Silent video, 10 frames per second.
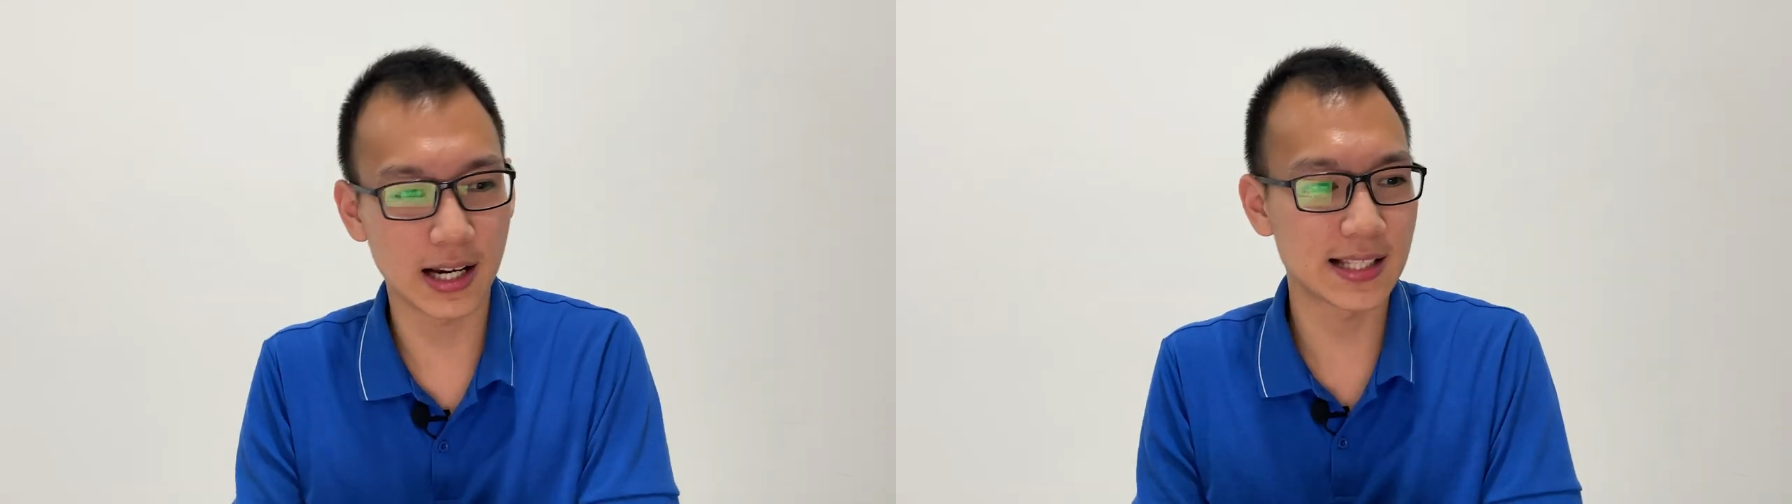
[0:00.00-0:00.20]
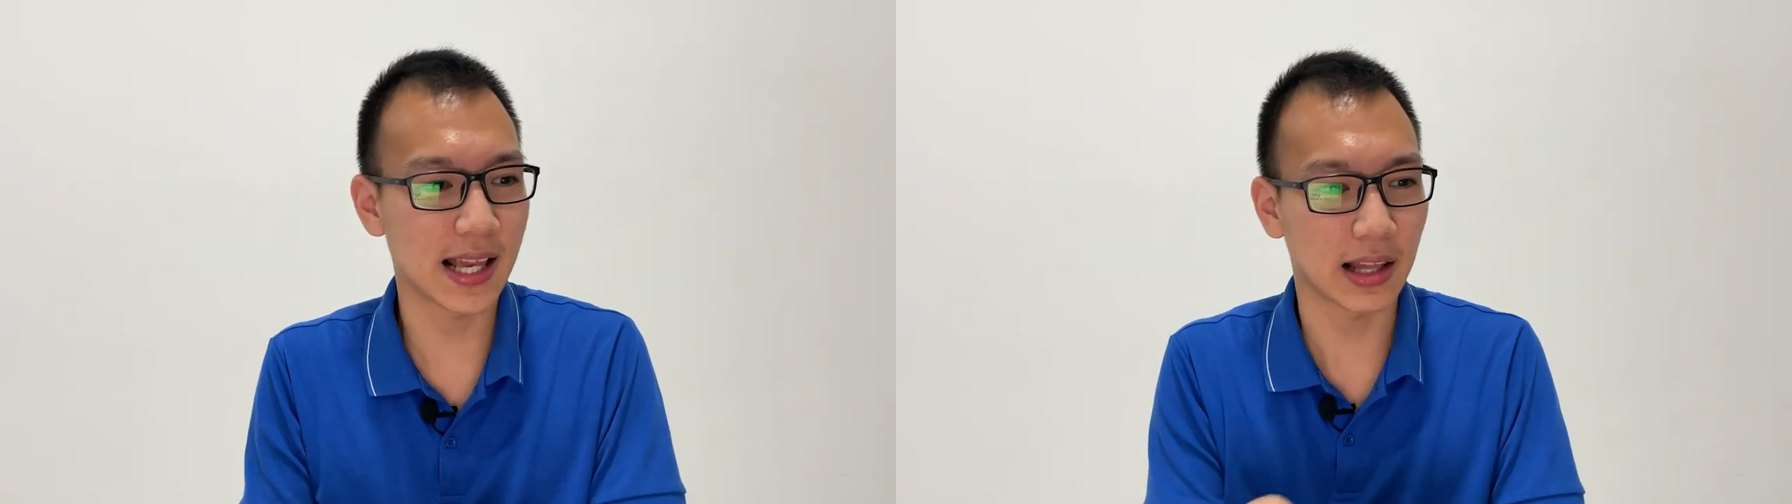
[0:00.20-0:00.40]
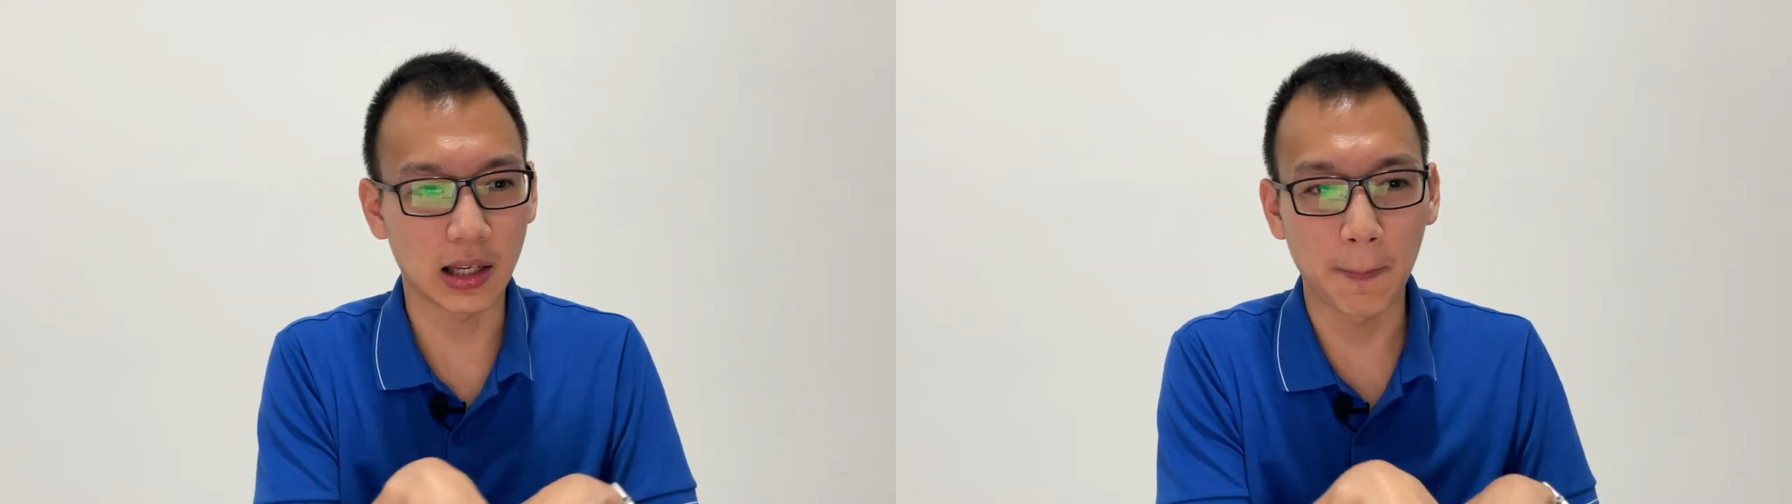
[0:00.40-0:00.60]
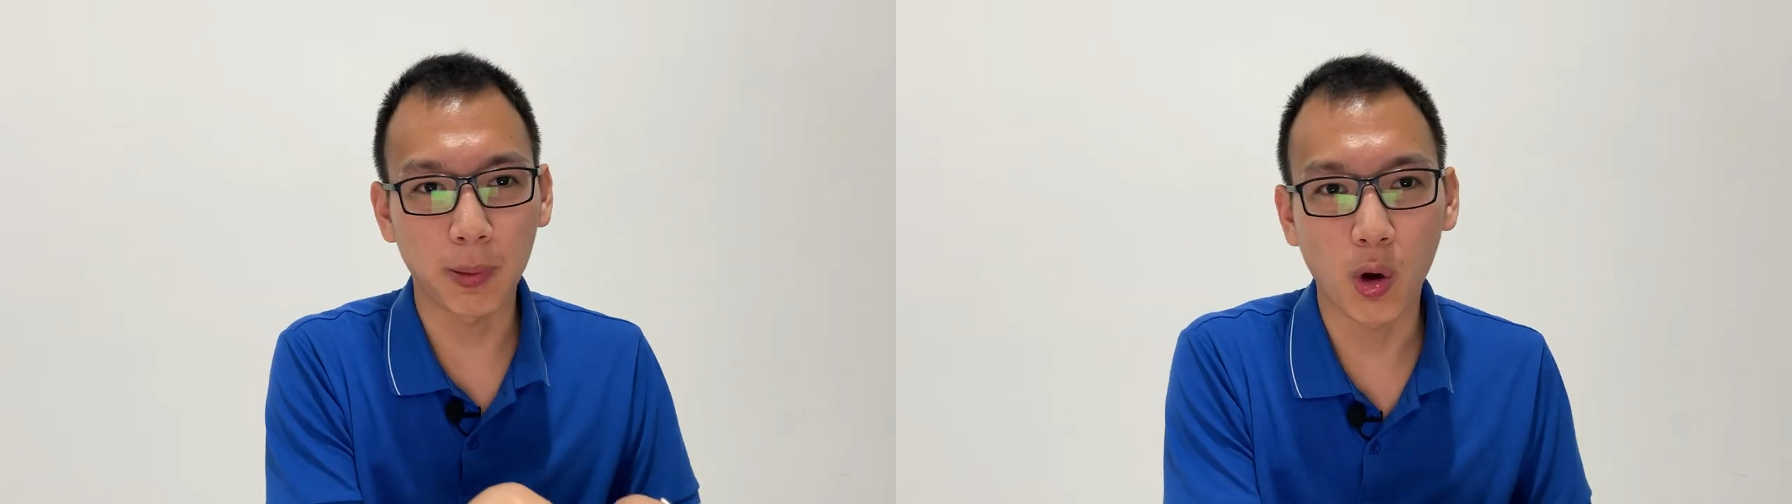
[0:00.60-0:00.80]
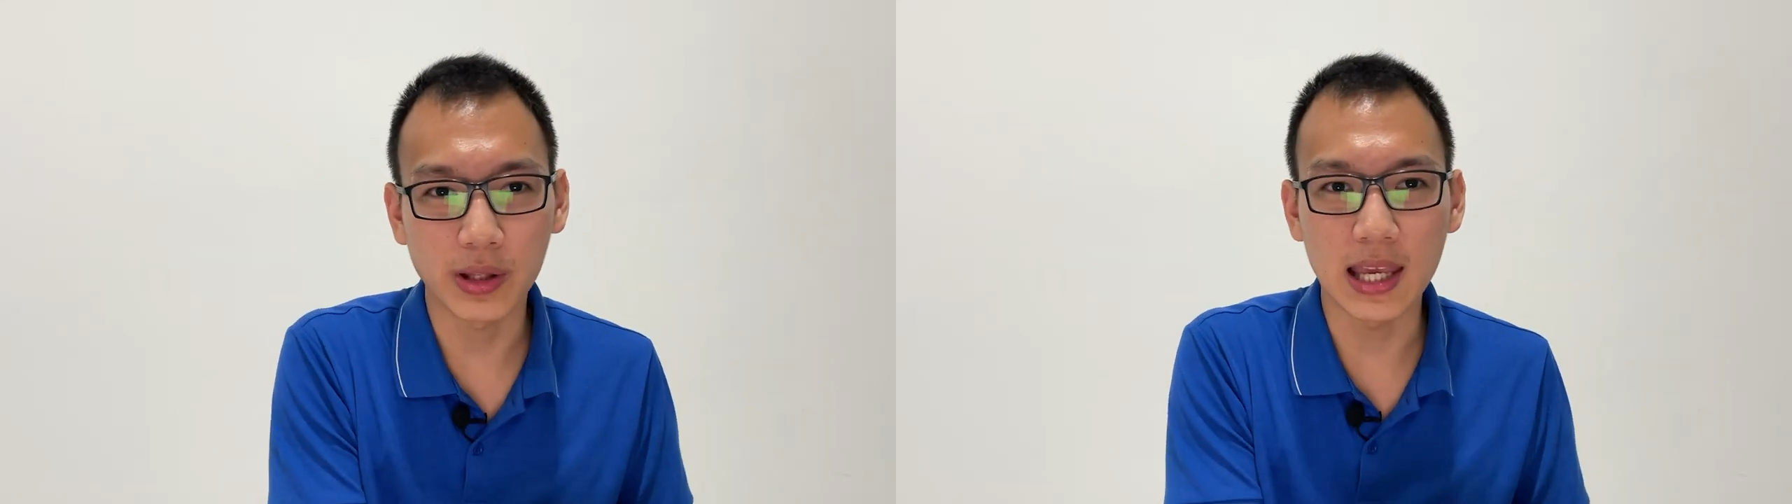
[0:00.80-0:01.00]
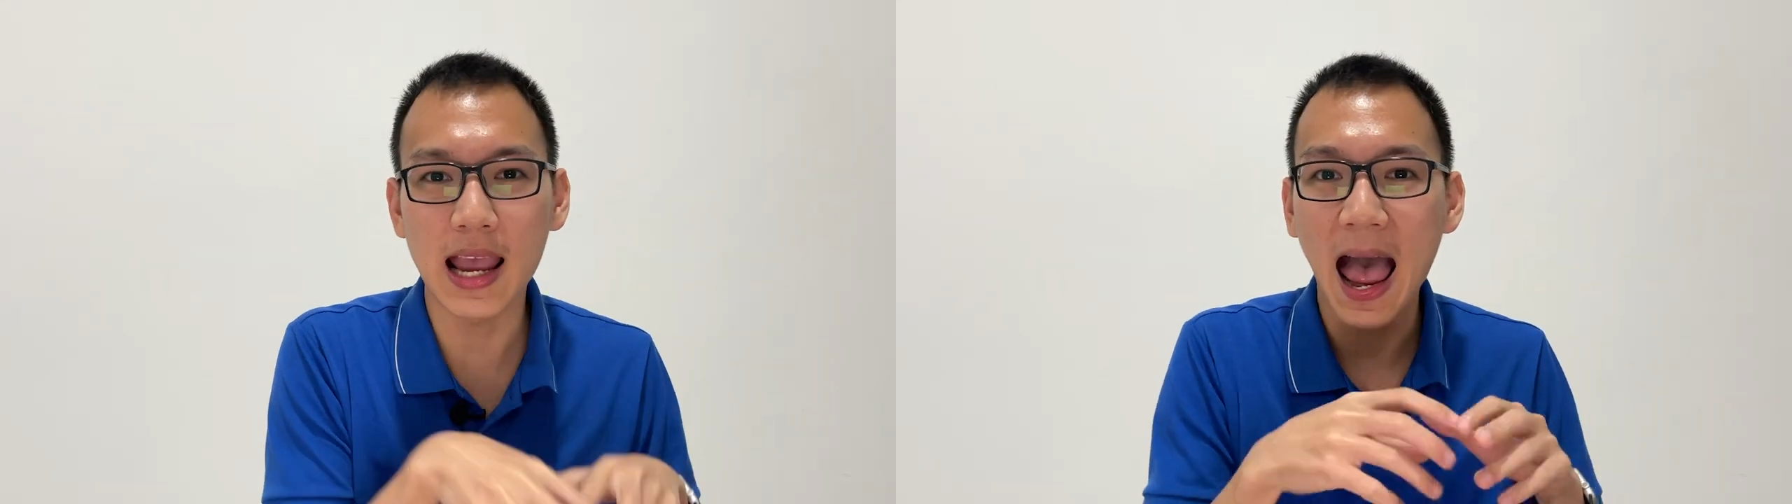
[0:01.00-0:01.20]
is that an employee